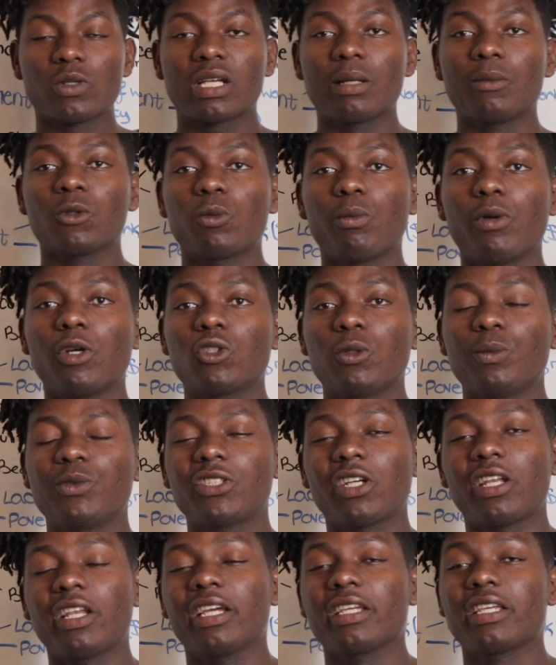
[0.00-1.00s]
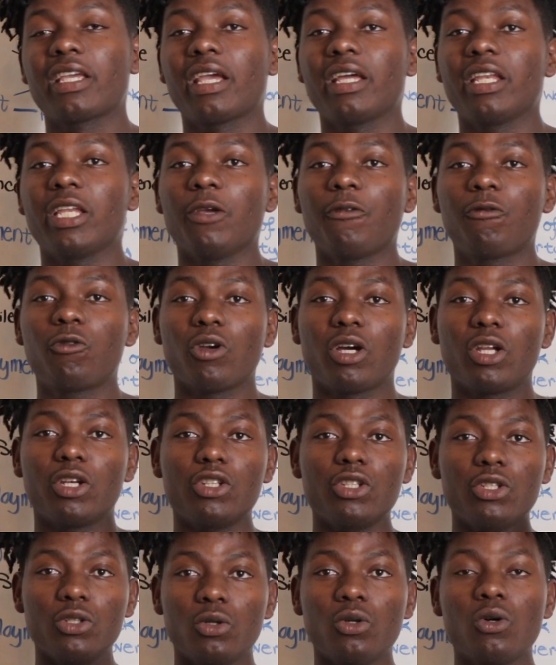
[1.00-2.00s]
welcome to my YouTube channel again. If you are
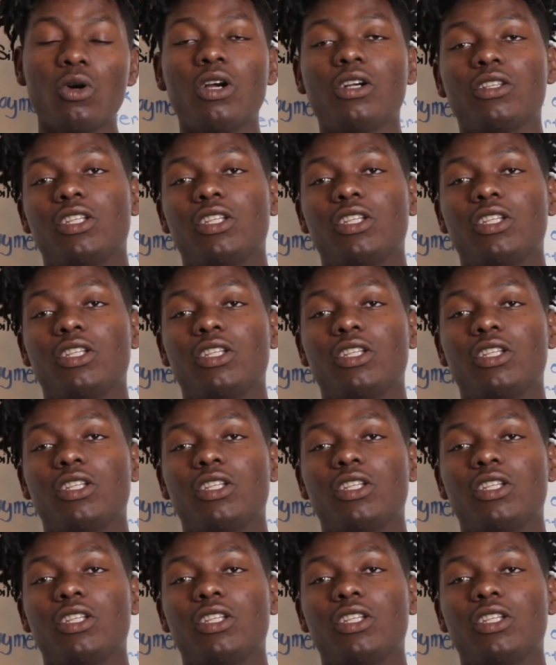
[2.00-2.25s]
new,